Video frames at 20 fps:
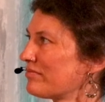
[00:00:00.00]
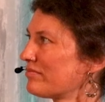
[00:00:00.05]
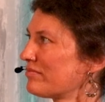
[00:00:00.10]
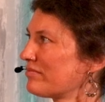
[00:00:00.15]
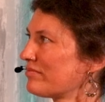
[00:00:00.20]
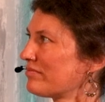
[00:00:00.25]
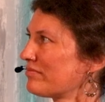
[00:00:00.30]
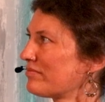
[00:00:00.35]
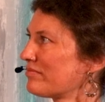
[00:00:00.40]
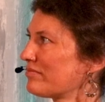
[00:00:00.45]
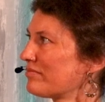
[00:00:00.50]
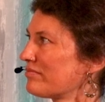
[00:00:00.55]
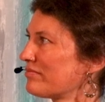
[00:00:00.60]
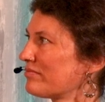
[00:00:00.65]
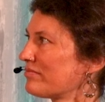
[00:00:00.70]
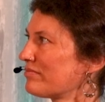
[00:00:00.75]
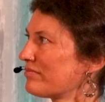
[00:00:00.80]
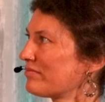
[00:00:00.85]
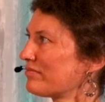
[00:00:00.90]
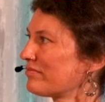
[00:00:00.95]

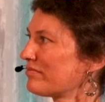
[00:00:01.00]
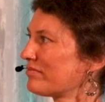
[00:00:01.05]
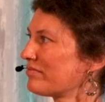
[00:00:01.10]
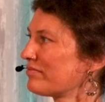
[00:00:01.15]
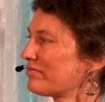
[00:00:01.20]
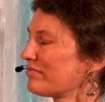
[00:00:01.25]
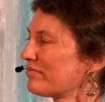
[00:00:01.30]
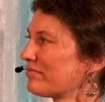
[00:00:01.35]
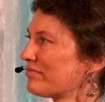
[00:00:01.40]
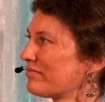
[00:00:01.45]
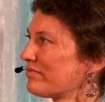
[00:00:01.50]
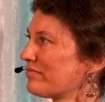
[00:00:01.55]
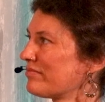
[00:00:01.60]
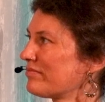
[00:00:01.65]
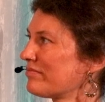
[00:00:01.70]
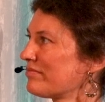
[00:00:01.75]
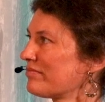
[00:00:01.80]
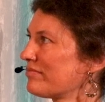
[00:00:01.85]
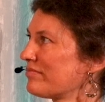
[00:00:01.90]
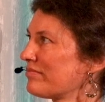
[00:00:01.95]

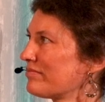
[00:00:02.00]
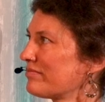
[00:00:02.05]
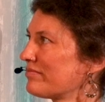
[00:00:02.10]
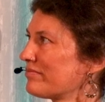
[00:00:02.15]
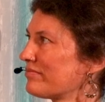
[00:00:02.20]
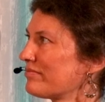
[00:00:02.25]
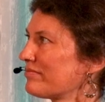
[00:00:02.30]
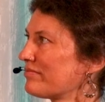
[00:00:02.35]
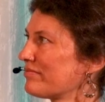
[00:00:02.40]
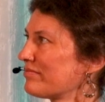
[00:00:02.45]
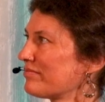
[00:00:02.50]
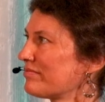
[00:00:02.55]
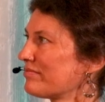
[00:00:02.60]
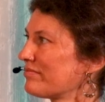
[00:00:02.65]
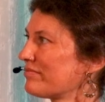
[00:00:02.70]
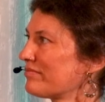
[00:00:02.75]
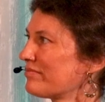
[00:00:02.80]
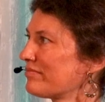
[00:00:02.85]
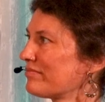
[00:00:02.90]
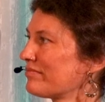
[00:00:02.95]

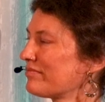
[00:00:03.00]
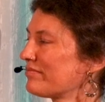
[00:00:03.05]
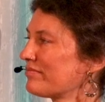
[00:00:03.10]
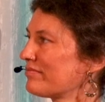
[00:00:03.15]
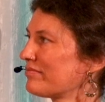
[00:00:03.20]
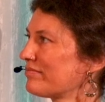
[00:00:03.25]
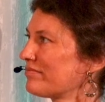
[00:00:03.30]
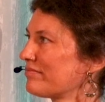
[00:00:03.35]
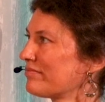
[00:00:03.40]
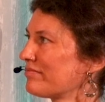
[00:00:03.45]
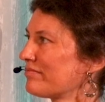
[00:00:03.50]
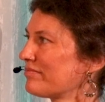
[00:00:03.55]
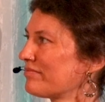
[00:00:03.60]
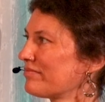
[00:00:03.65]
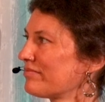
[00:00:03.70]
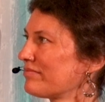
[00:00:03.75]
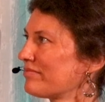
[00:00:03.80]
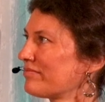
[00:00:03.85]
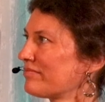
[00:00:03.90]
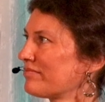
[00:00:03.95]

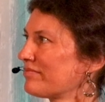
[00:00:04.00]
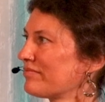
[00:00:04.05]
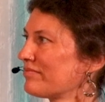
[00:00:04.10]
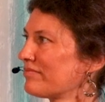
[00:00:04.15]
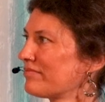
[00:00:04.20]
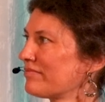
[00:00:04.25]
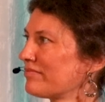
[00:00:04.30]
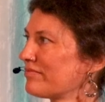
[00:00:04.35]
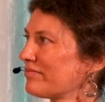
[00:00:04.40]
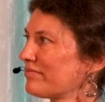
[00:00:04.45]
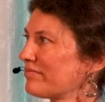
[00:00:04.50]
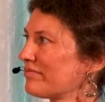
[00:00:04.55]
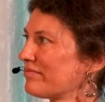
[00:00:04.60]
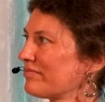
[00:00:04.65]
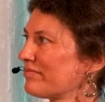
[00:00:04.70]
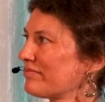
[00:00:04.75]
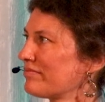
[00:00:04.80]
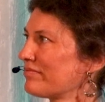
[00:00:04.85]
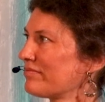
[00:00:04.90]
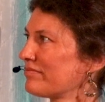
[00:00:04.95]

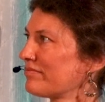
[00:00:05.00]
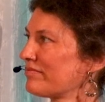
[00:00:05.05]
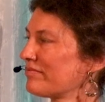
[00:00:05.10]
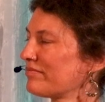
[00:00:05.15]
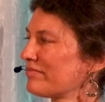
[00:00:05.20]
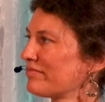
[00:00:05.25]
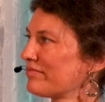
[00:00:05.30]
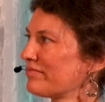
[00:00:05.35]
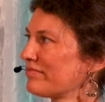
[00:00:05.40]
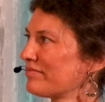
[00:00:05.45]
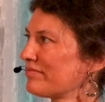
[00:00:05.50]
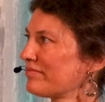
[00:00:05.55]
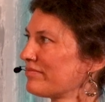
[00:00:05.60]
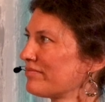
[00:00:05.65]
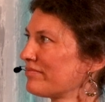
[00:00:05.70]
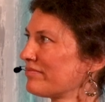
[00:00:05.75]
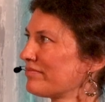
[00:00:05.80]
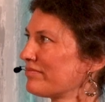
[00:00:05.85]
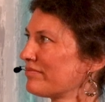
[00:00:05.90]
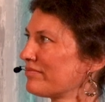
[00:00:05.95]

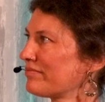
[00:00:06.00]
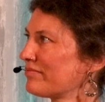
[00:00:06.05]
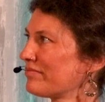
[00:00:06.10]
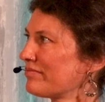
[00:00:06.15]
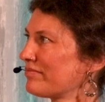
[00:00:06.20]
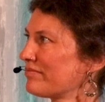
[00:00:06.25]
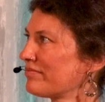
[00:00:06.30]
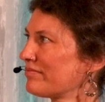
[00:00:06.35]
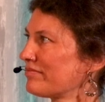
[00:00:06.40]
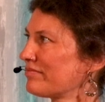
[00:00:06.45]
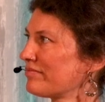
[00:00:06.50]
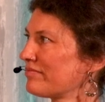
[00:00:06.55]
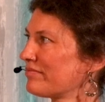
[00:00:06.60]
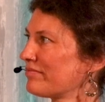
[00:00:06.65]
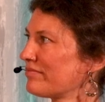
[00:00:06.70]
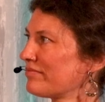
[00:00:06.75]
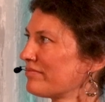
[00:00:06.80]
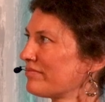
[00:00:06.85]
No words are spoken by the person on screen.